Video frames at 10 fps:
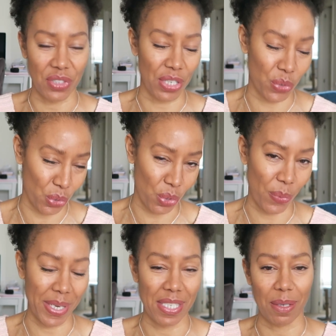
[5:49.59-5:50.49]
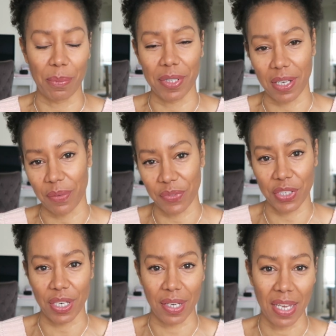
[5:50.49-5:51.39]
took away some stuff
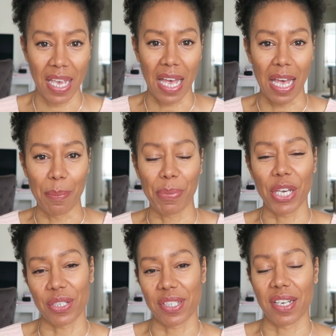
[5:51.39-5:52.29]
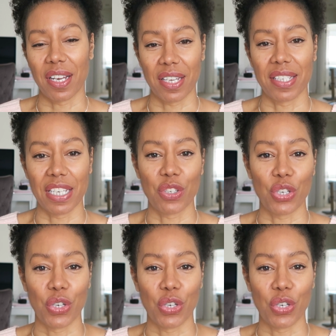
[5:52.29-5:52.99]
to personalize it